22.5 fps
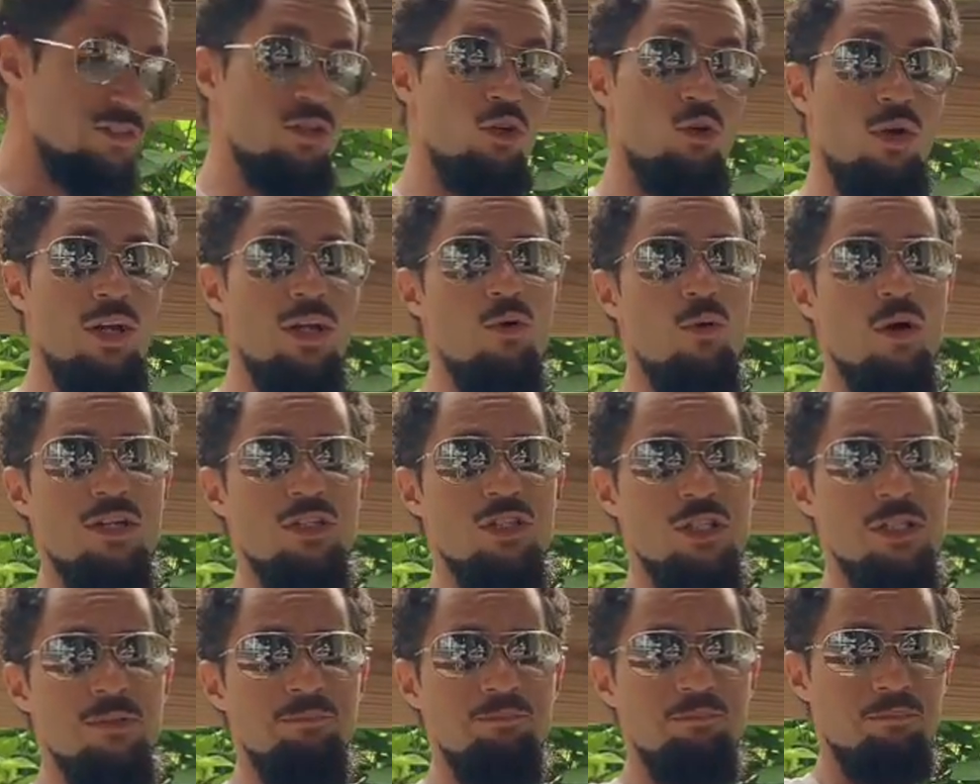a great
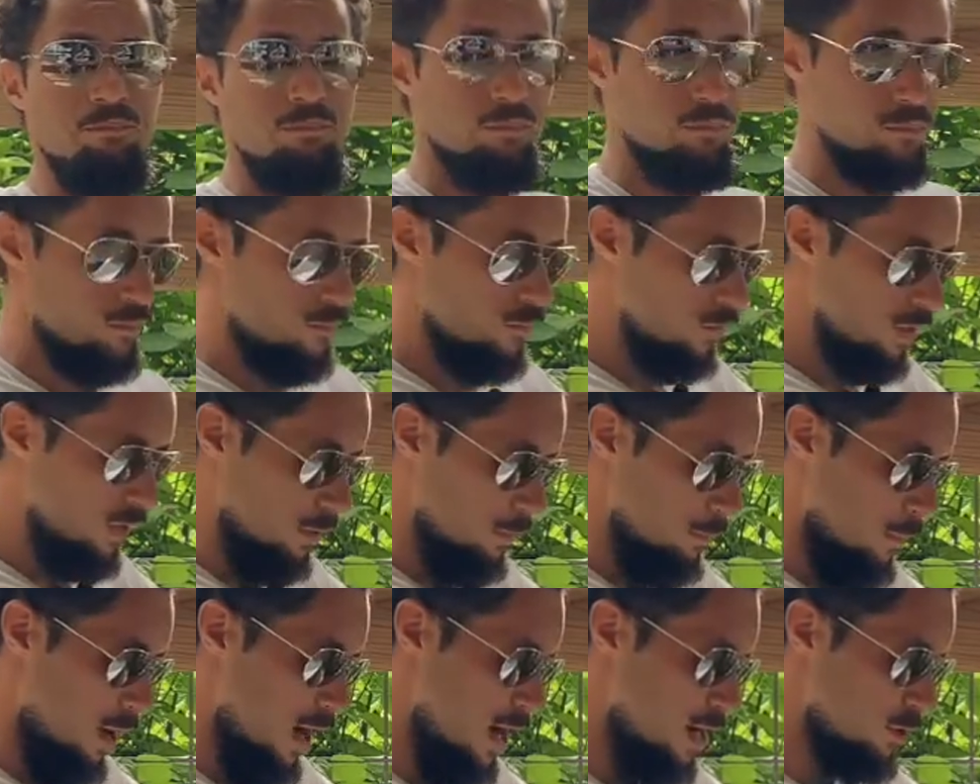question.
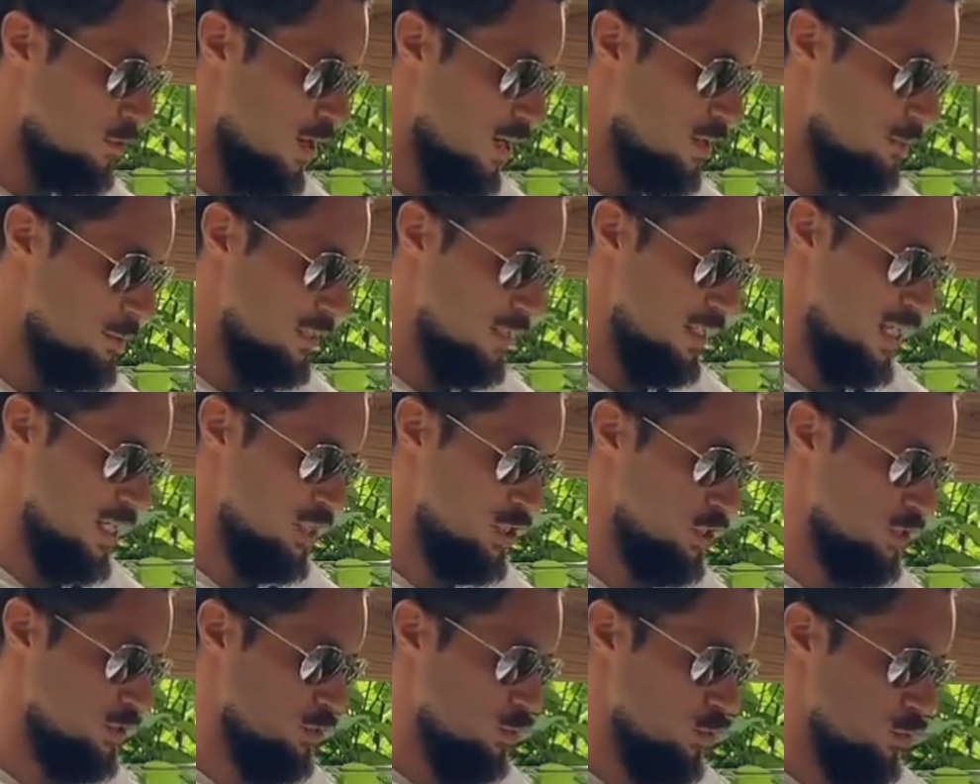My
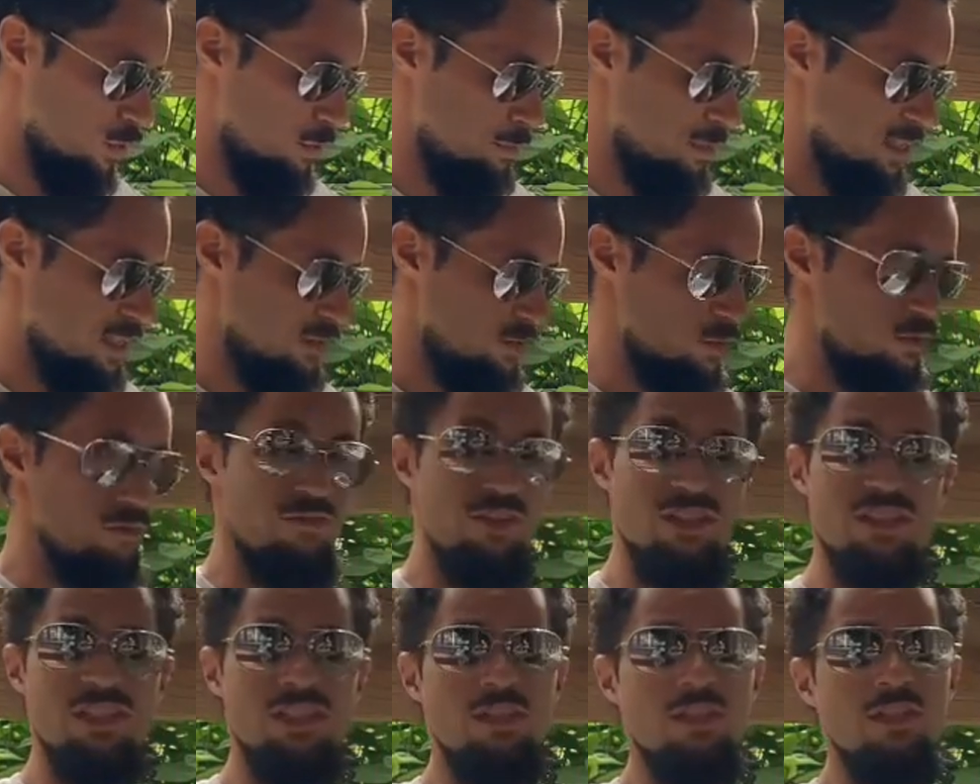recommendation would be to
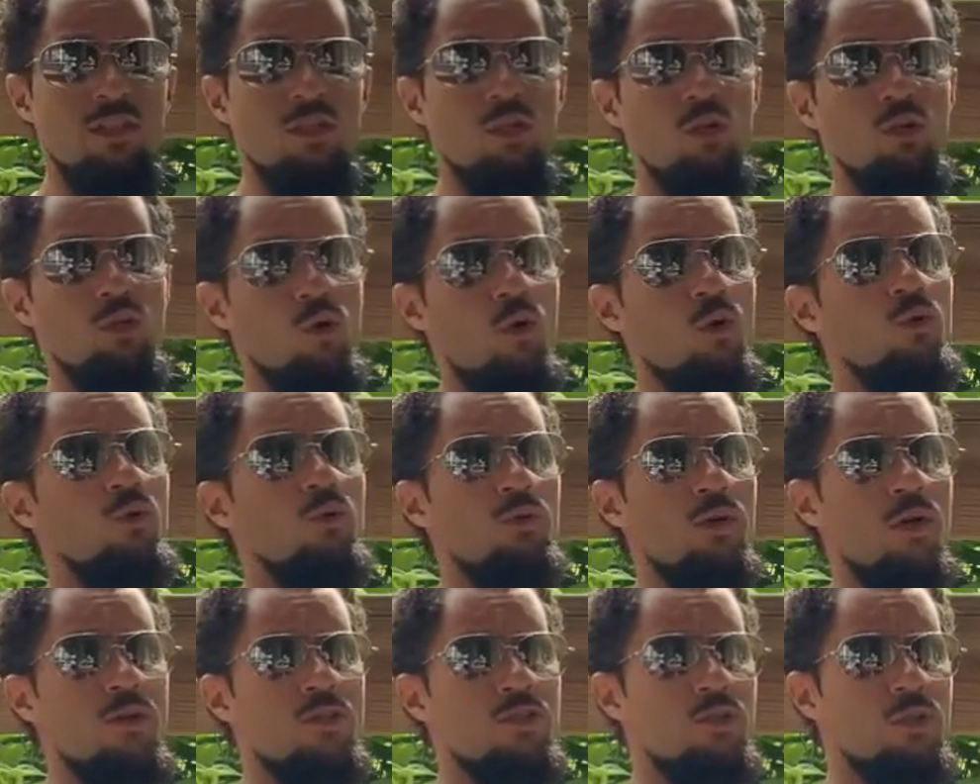visit your local
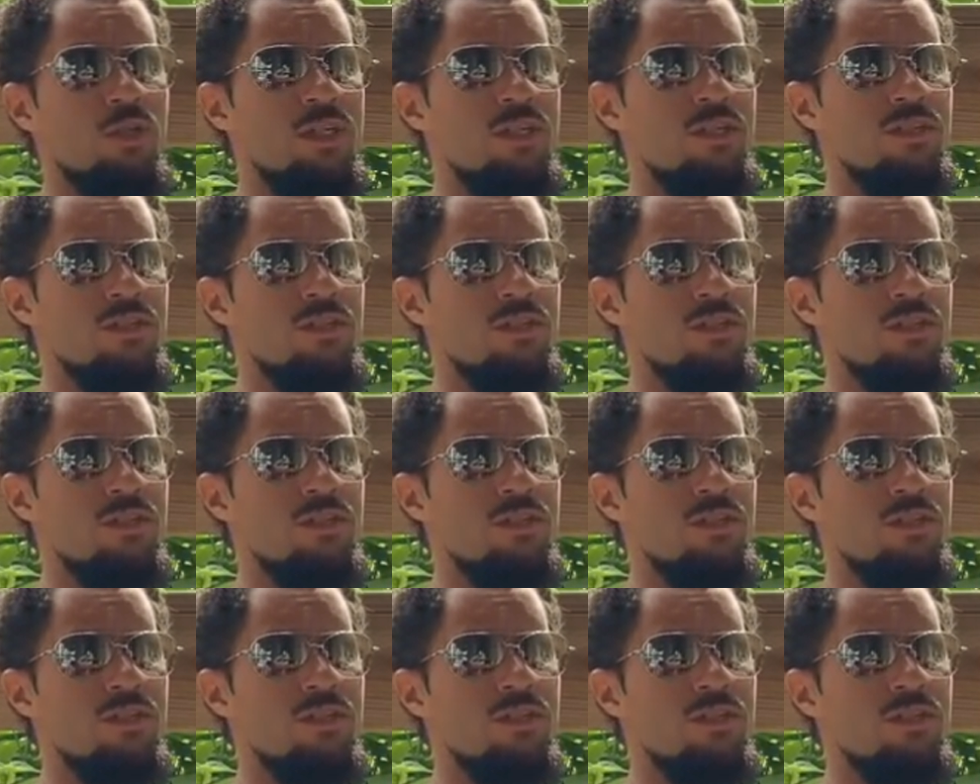nurseries.